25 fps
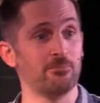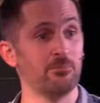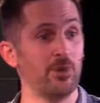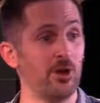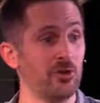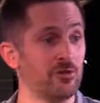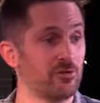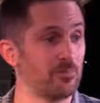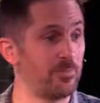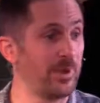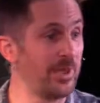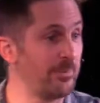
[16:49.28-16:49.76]

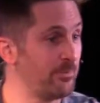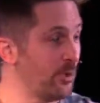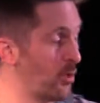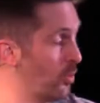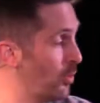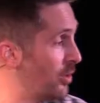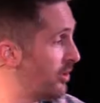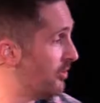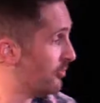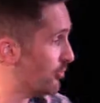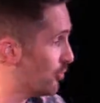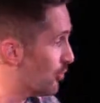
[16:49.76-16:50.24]
most people
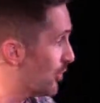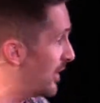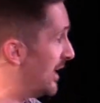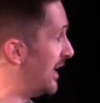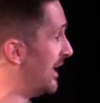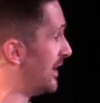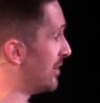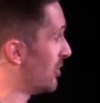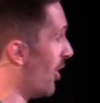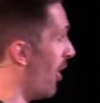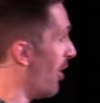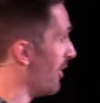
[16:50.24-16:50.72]
would have really
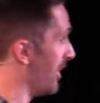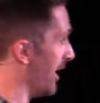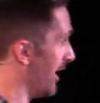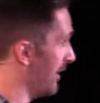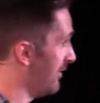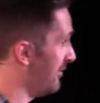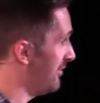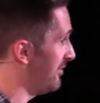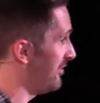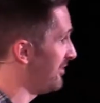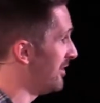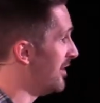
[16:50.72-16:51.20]
got
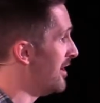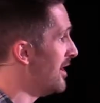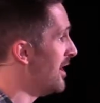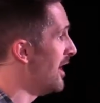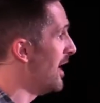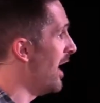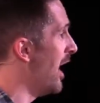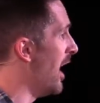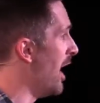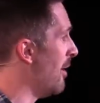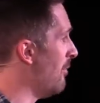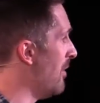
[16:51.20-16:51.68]
this.
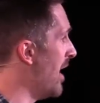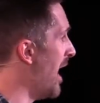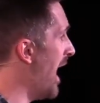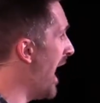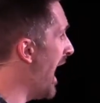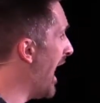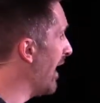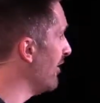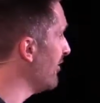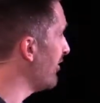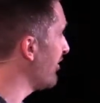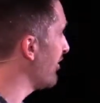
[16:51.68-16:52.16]

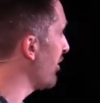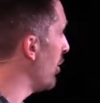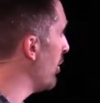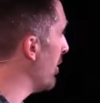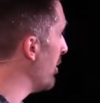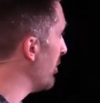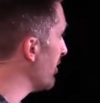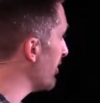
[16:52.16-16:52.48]
And so it